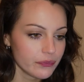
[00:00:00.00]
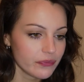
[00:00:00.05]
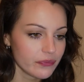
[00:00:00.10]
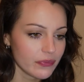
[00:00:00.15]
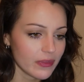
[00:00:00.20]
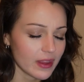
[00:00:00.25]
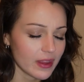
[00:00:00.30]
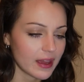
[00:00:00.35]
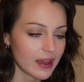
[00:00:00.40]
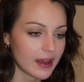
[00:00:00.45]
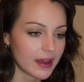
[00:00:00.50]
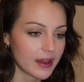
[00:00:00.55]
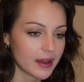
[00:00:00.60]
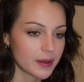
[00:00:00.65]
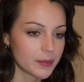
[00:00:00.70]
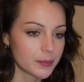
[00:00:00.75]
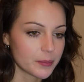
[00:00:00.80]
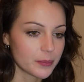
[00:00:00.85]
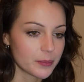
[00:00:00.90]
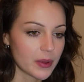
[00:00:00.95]

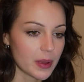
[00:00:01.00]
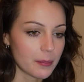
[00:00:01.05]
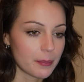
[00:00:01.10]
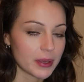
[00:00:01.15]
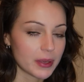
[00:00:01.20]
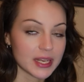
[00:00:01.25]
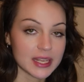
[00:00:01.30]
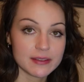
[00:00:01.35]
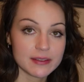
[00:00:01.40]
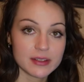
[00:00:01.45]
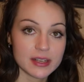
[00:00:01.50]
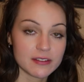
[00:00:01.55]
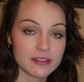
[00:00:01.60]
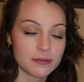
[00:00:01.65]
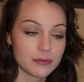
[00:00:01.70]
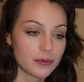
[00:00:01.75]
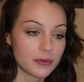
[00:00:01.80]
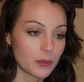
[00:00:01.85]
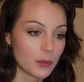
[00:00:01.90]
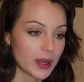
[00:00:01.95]
But even
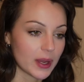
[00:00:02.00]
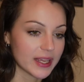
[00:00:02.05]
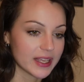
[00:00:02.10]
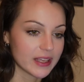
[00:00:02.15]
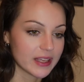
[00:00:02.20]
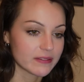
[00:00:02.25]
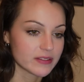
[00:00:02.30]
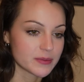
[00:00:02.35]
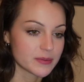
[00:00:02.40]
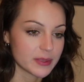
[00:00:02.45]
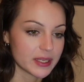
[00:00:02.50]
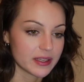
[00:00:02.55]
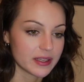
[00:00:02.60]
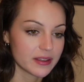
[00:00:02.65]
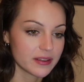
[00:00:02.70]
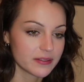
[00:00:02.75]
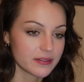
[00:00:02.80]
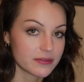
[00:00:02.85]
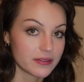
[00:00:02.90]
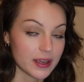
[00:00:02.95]
if white gives me
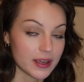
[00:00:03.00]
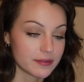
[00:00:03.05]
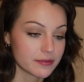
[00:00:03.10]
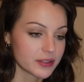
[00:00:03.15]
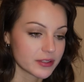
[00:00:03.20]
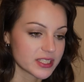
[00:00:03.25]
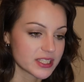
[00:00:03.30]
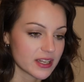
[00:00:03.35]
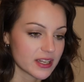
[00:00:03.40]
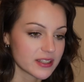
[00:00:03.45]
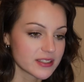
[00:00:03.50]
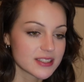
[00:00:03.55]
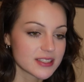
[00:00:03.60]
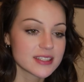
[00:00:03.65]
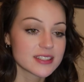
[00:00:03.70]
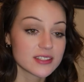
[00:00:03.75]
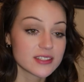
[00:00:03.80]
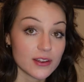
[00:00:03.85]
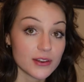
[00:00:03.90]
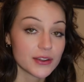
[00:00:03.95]
5 free turns,
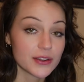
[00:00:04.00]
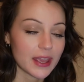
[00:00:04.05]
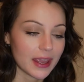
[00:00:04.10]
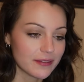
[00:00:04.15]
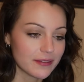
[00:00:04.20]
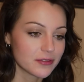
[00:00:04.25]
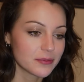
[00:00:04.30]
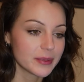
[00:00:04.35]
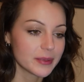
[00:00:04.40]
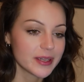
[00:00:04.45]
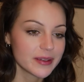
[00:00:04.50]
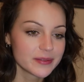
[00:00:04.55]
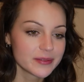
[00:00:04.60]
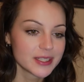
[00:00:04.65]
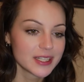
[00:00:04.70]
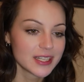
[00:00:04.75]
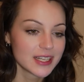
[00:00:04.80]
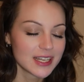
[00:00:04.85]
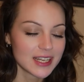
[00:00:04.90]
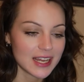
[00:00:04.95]
it's not okay for me.
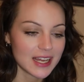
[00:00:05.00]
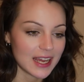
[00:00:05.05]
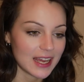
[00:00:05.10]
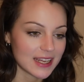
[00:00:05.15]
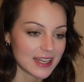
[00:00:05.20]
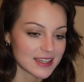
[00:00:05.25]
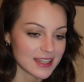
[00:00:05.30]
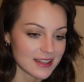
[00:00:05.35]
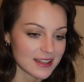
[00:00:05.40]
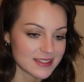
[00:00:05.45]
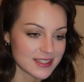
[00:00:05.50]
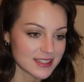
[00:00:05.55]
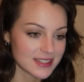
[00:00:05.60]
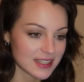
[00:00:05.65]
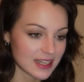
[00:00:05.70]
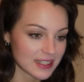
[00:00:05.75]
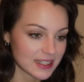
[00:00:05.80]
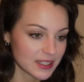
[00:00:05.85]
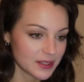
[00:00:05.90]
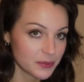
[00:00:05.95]
And that's
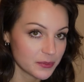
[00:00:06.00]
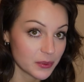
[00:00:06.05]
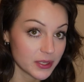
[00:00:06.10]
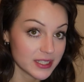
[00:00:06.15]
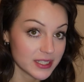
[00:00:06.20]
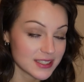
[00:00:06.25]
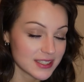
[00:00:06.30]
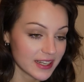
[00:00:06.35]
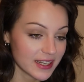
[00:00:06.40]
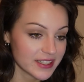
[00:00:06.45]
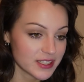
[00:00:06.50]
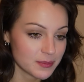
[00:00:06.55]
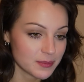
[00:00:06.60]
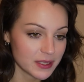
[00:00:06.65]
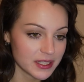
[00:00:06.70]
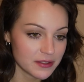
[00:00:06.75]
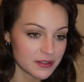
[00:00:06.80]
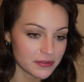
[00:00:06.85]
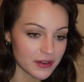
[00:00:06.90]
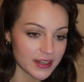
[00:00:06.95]
exactly what it's like to play
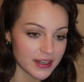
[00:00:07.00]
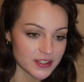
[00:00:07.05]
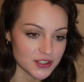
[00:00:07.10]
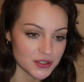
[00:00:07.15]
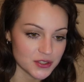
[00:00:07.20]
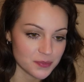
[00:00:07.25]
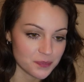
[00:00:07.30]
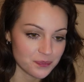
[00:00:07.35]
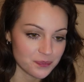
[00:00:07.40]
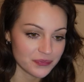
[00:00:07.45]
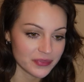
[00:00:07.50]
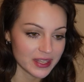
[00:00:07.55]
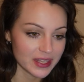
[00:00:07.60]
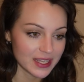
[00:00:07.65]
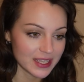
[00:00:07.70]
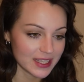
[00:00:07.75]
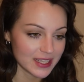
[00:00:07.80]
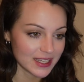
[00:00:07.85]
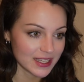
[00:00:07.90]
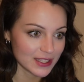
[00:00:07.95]
the French.
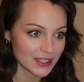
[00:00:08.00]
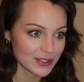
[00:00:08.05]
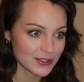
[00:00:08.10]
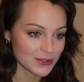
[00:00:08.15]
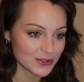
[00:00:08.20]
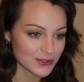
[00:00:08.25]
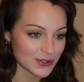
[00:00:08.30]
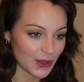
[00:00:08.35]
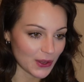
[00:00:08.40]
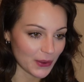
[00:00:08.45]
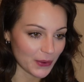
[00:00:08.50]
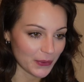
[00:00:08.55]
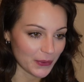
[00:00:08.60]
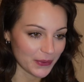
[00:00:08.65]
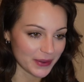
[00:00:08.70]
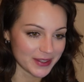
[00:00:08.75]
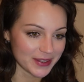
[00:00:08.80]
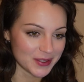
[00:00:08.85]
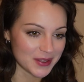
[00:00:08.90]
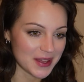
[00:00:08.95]
So,
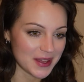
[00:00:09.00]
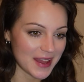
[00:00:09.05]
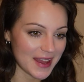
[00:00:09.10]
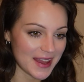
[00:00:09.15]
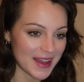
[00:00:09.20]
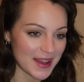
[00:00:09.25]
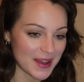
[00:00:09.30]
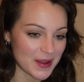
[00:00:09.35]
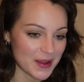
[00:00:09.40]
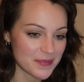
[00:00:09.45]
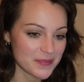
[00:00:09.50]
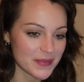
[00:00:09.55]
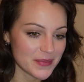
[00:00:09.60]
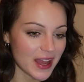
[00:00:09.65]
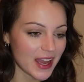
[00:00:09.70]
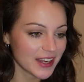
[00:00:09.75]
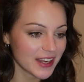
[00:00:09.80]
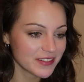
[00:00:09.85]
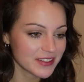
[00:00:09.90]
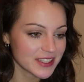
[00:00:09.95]

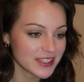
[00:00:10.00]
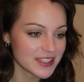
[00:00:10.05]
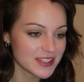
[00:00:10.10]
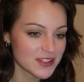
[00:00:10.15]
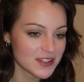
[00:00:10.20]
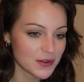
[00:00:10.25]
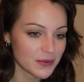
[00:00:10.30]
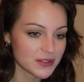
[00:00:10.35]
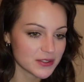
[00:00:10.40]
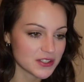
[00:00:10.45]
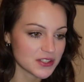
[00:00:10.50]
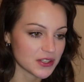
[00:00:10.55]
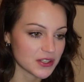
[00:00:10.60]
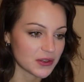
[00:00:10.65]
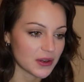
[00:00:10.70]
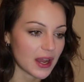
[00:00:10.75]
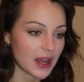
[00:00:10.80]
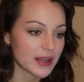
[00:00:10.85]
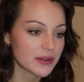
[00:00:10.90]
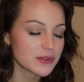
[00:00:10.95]
I really didn't know what to do.
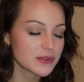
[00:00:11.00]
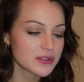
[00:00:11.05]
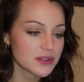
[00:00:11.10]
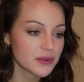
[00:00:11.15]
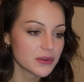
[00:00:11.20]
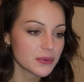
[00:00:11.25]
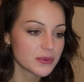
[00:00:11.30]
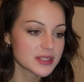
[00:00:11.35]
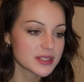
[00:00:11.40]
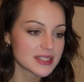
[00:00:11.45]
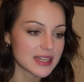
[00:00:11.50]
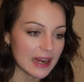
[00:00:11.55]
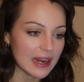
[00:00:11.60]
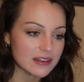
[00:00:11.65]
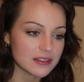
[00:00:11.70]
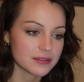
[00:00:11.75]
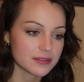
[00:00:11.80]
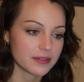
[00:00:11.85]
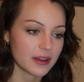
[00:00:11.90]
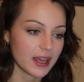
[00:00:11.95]
I also was
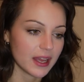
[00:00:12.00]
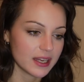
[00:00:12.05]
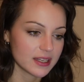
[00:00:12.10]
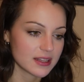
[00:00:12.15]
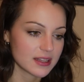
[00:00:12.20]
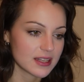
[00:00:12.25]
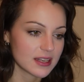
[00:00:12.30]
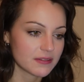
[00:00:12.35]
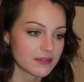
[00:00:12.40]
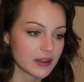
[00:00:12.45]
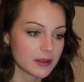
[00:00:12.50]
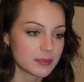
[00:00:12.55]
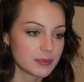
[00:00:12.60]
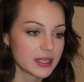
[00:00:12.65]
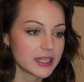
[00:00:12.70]
terrified that if I played